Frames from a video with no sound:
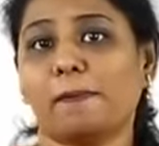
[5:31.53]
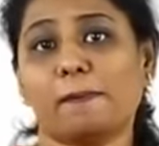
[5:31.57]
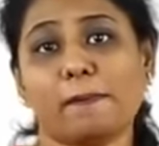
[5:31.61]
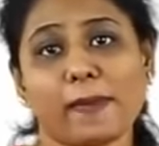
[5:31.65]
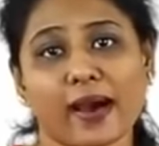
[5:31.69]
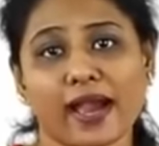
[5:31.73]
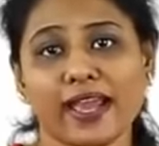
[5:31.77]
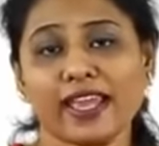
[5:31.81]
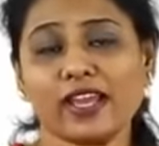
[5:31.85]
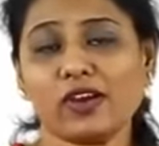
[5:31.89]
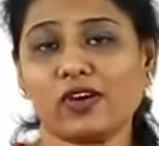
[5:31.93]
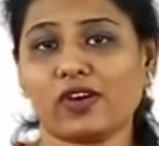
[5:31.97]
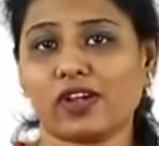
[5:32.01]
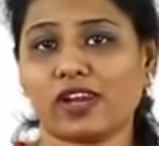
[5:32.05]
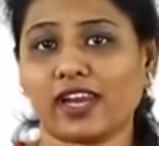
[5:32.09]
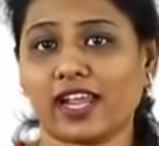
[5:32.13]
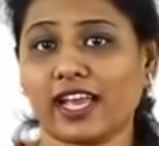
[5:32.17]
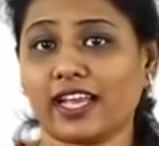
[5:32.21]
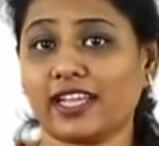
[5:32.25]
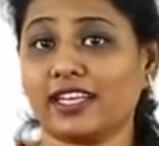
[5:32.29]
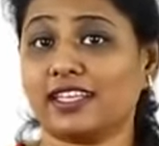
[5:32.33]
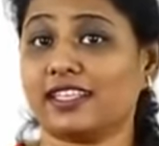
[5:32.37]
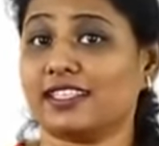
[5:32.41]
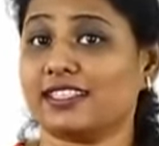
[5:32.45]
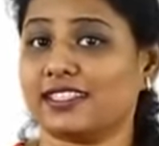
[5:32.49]
buying
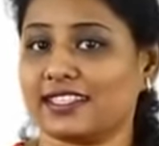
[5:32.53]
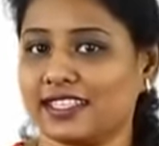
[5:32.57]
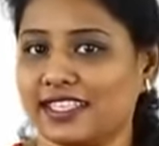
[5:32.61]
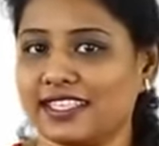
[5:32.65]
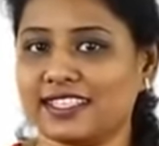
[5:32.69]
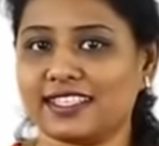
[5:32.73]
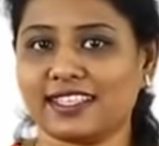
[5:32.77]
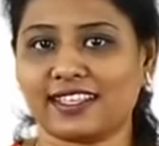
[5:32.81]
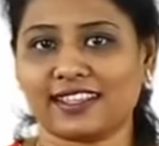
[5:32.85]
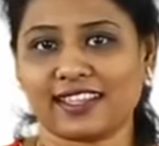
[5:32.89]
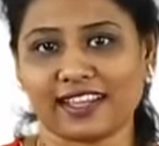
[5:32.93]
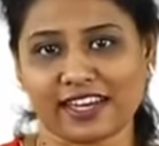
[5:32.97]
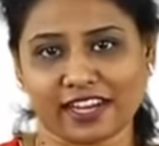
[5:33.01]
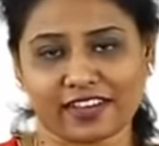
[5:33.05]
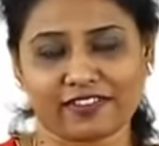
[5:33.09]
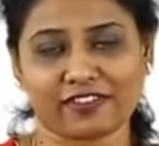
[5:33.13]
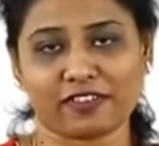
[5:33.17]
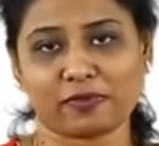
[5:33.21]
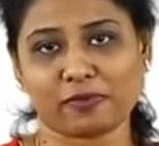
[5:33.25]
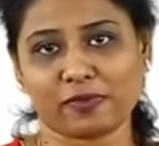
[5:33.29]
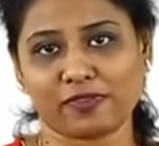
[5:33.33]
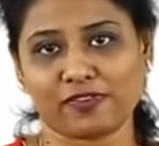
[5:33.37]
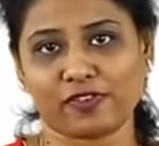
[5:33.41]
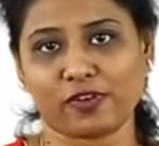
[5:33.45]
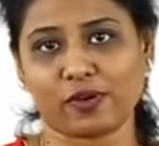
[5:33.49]
online is easier than
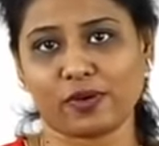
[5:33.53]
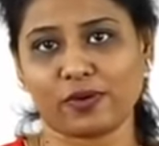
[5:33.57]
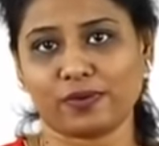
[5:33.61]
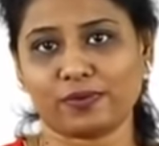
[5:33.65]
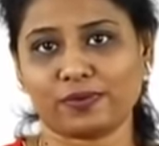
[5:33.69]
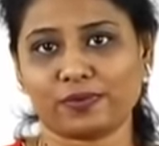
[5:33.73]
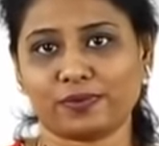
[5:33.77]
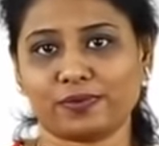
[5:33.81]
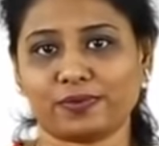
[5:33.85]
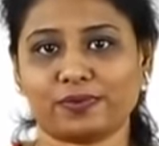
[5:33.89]
ever before.